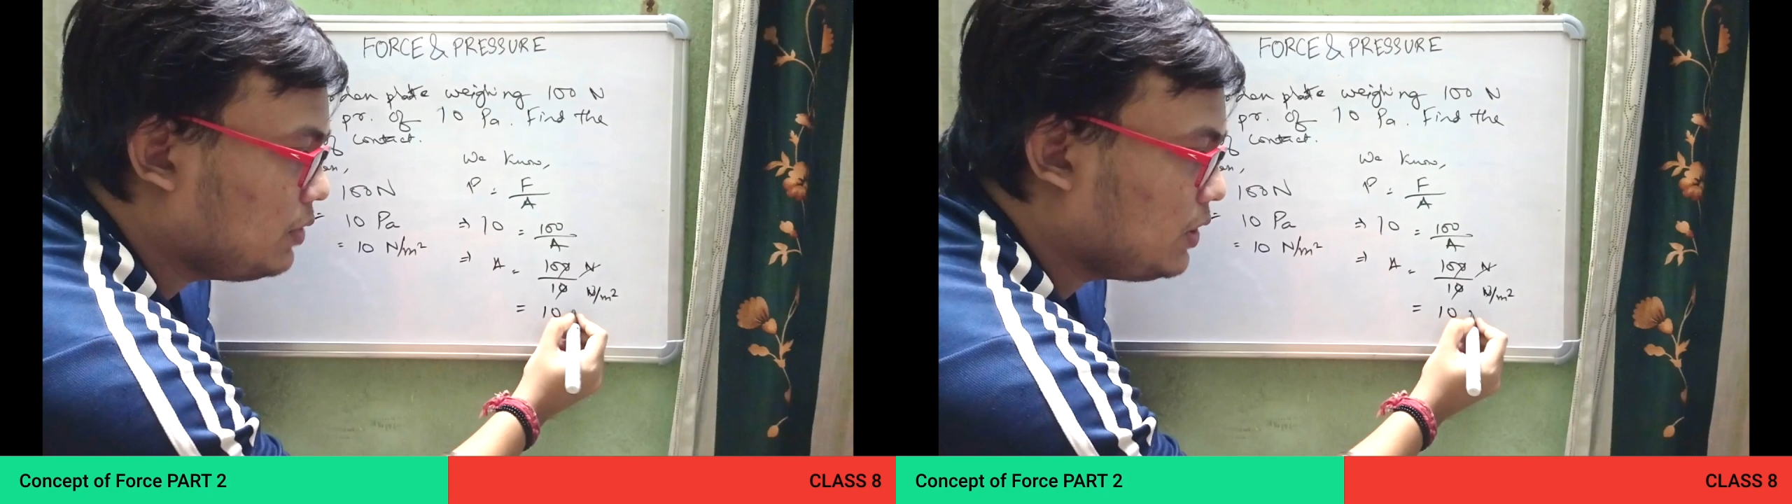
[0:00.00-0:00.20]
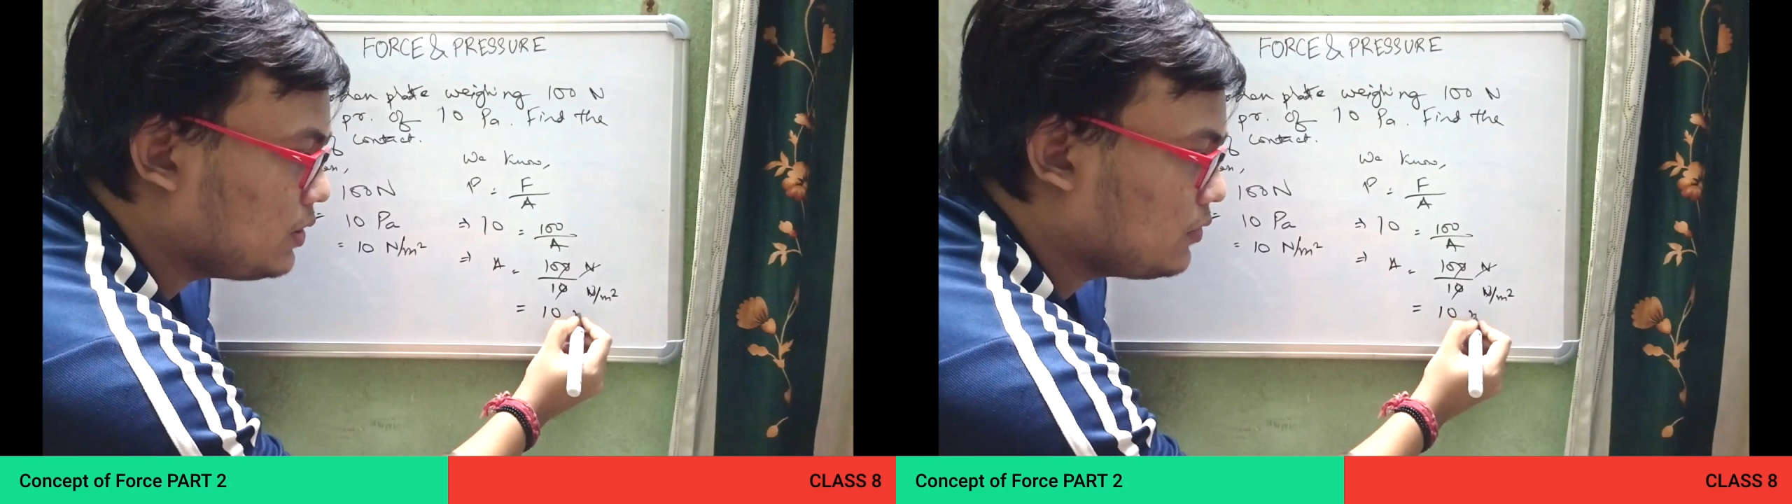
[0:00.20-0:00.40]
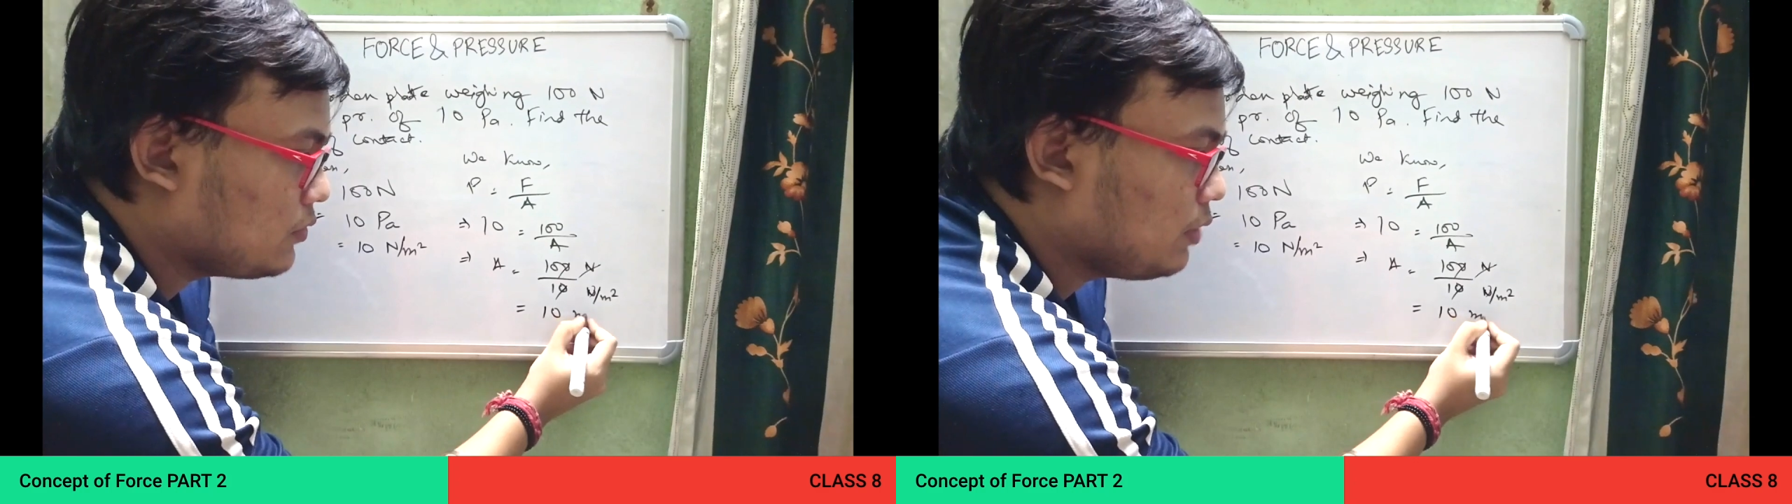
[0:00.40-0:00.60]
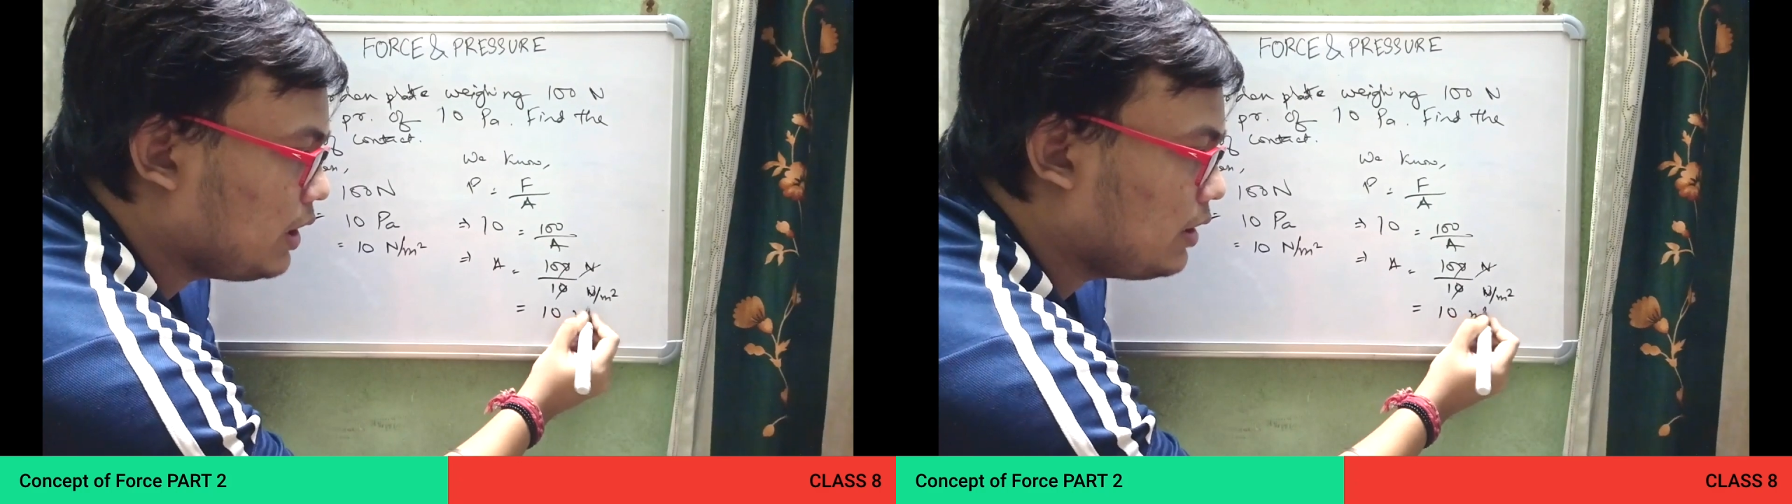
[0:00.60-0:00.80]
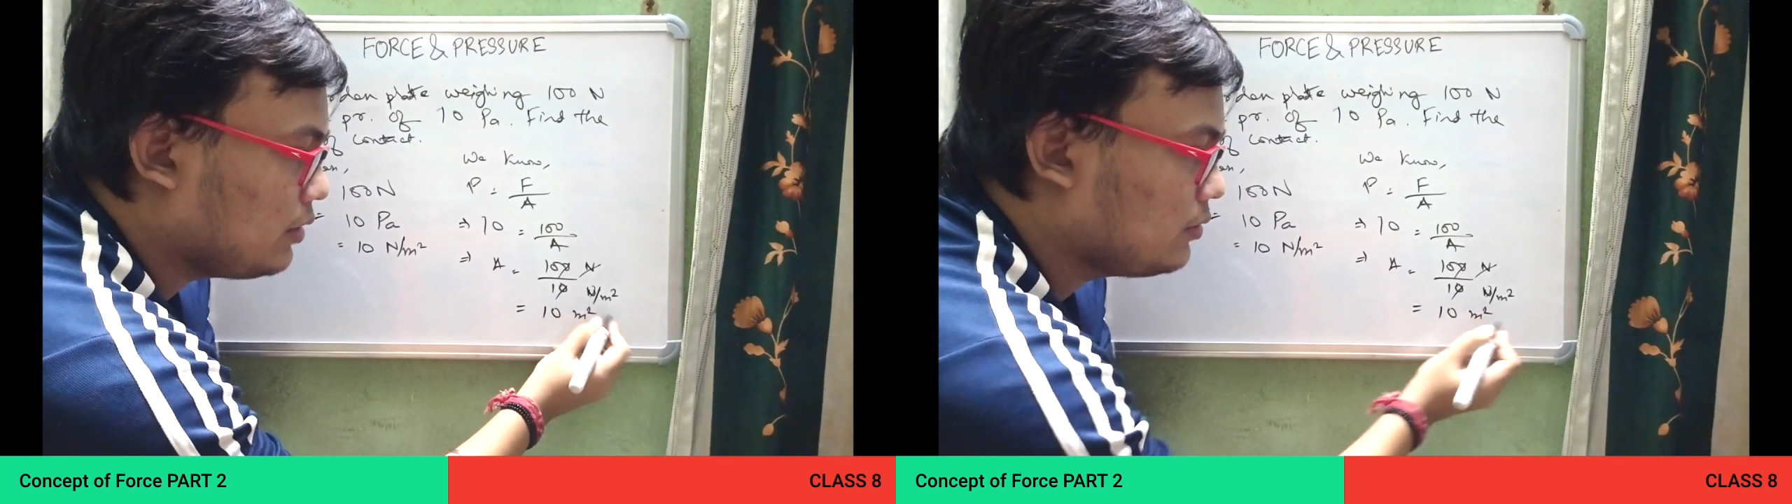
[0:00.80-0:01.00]
meters
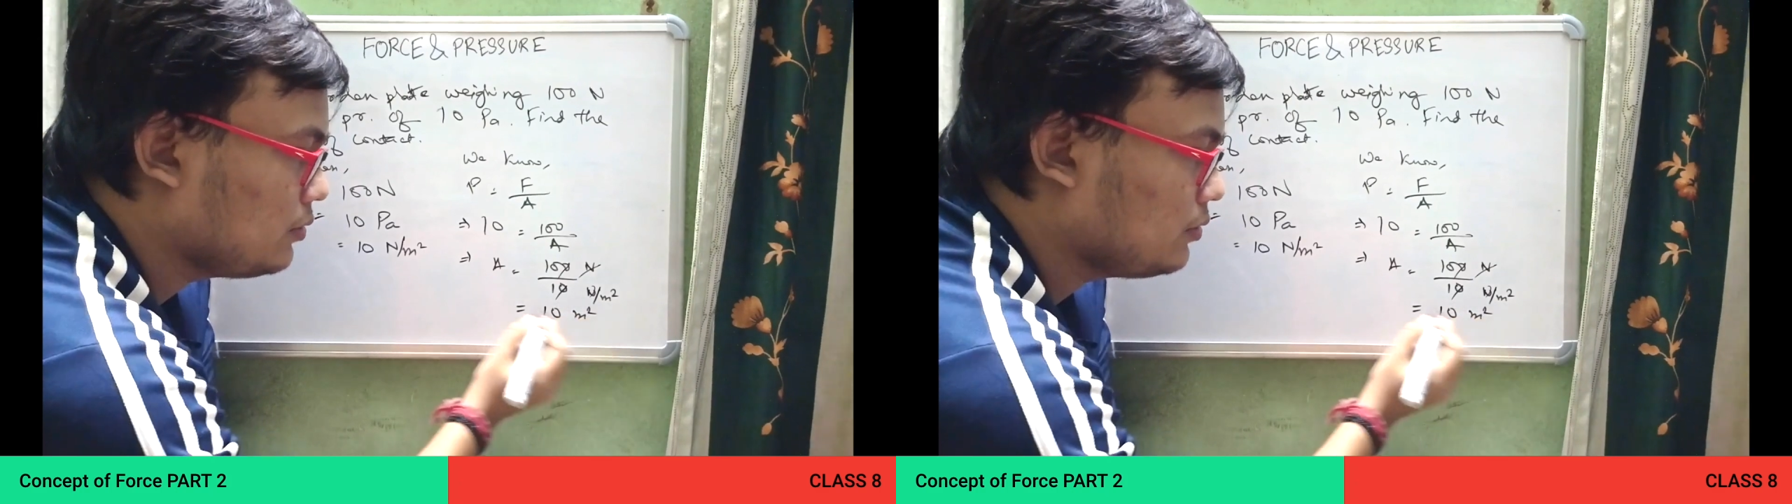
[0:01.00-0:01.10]
square.